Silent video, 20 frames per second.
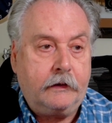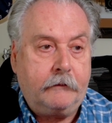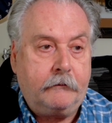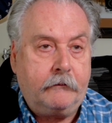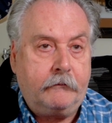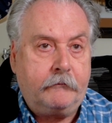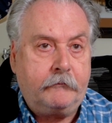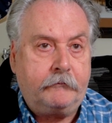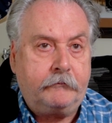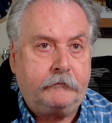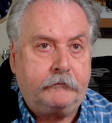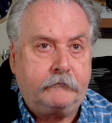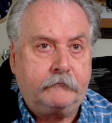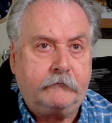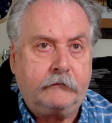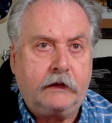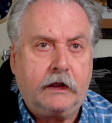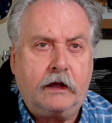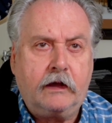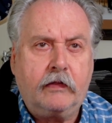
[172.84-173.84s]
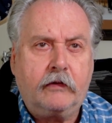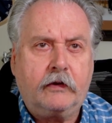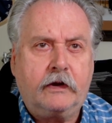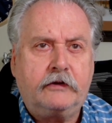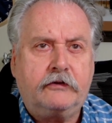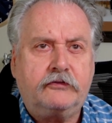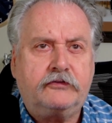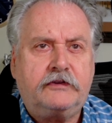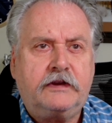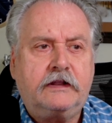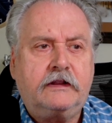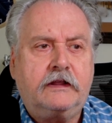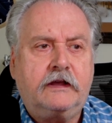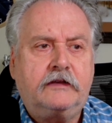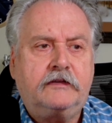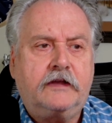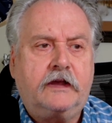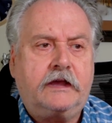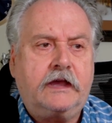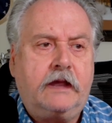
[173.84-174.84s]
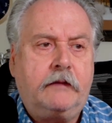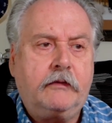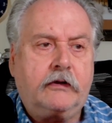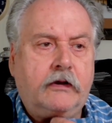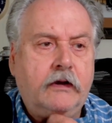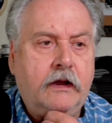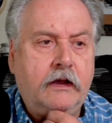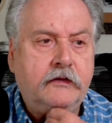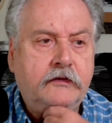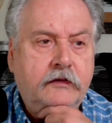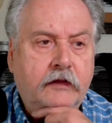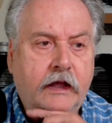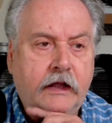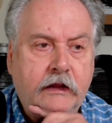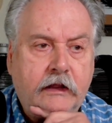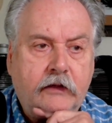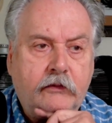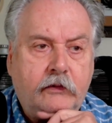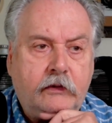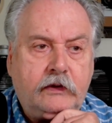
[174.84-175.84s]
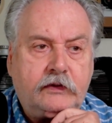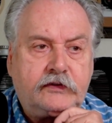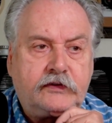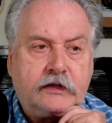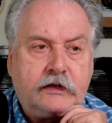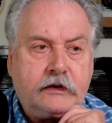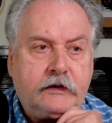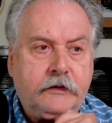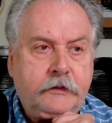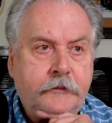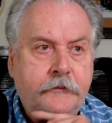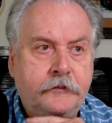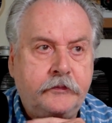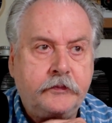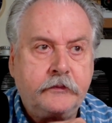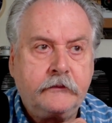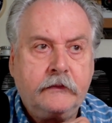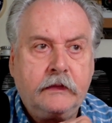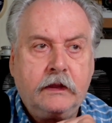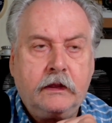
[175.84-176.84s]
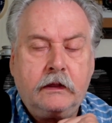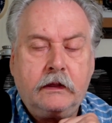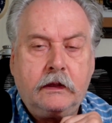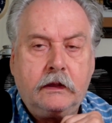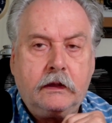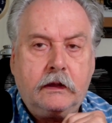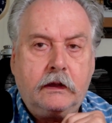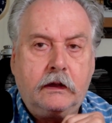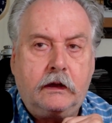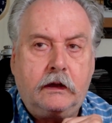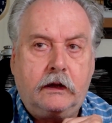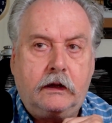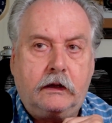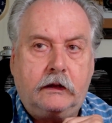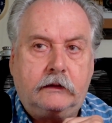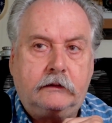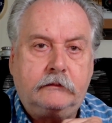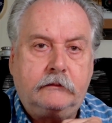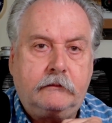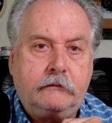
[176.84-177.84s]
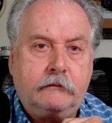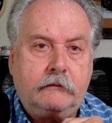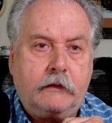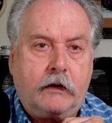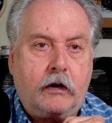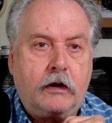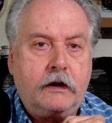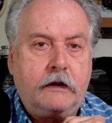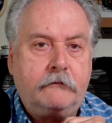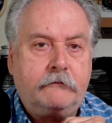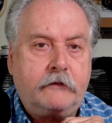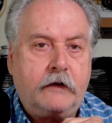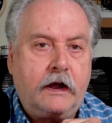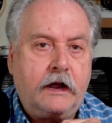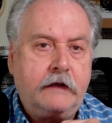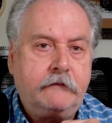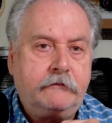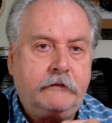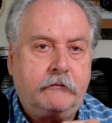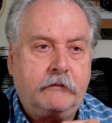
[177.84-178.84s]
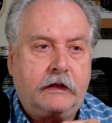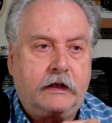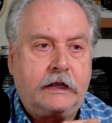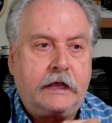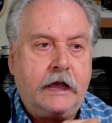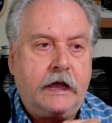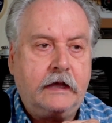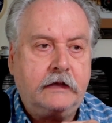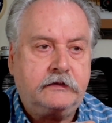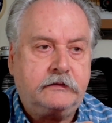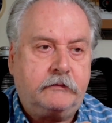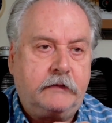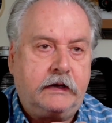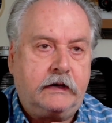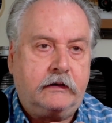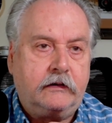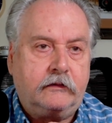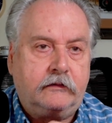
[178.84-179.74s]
Um, other interesting things I came across lately was uh, uh, RFI from gas